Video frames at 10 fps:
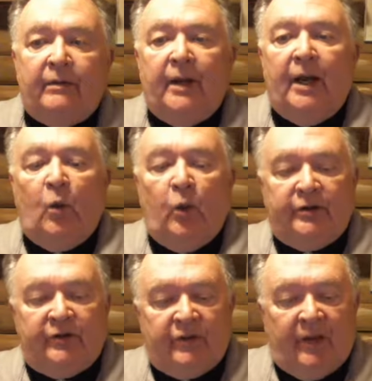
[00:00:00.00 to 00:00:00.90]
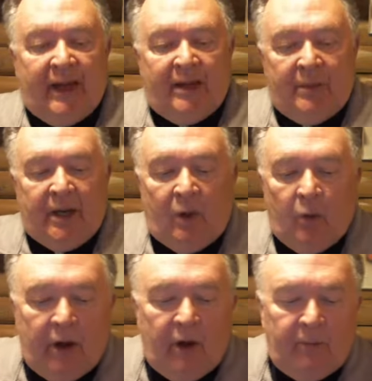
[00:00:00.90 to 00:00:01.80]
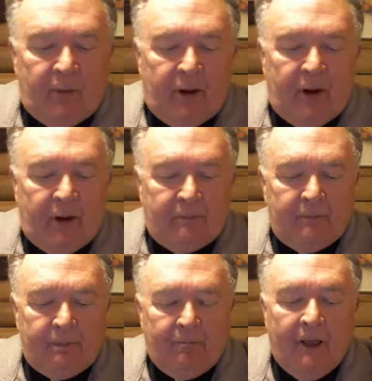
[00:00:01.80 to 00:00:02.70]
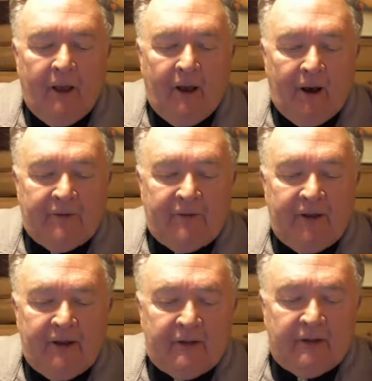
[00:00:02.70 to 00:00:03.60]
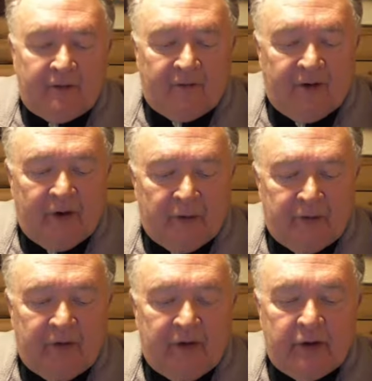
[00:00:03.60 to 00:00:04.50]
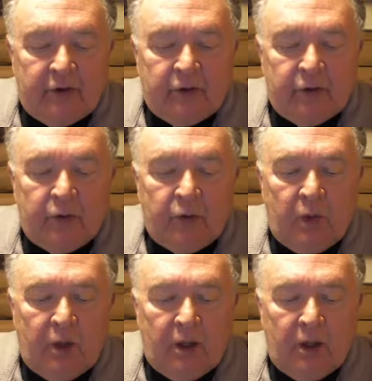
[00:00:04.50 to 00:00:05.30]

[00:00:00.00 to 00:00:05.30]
Now, what does late mean? Well, I think that the fairest thing to do,